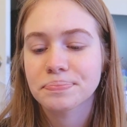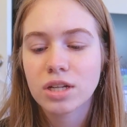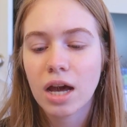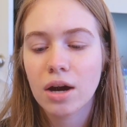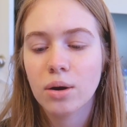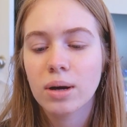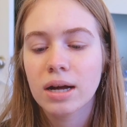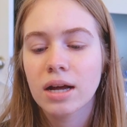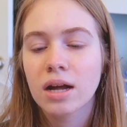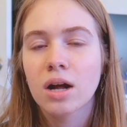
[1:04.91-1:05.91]
So
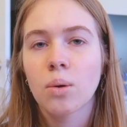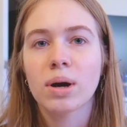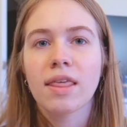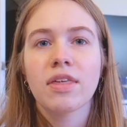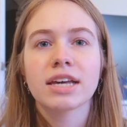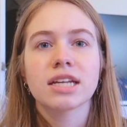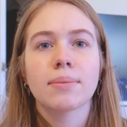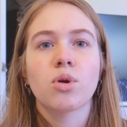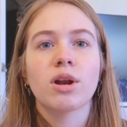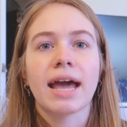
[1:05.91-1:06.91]
one of the things that
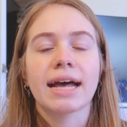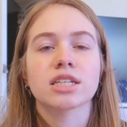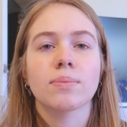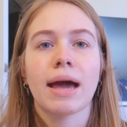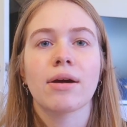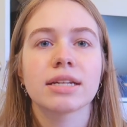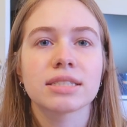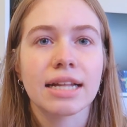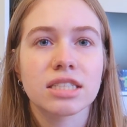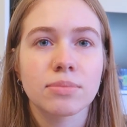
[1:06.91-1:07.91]
I'm going to ask about is
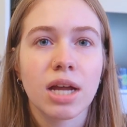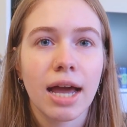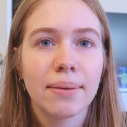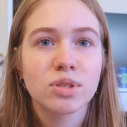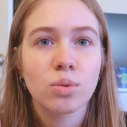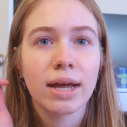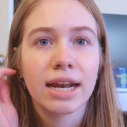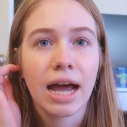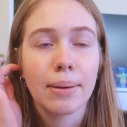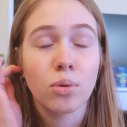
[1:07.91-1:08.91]
that sometimes
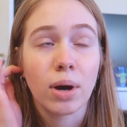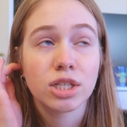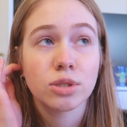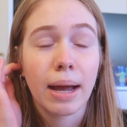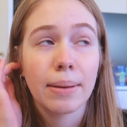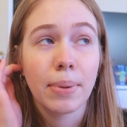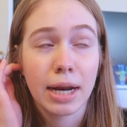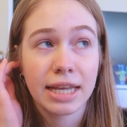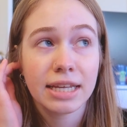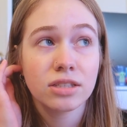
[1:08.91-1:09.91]
when I brush my
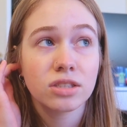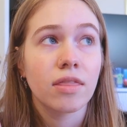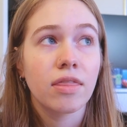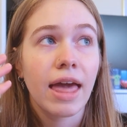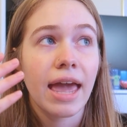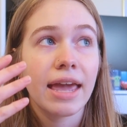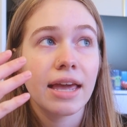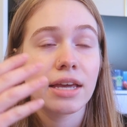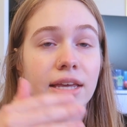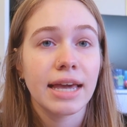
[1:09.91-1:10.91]
bunnies,
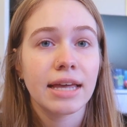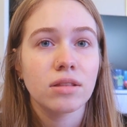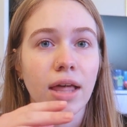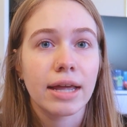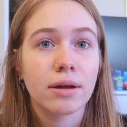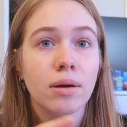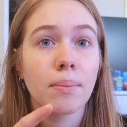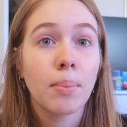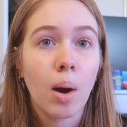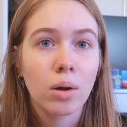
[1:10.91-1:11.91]
they get like
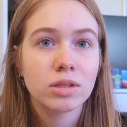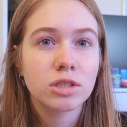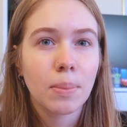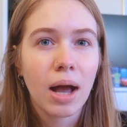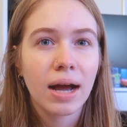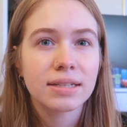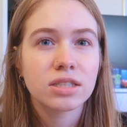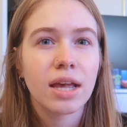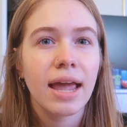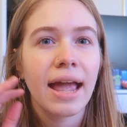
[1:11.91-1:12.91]
bald spots.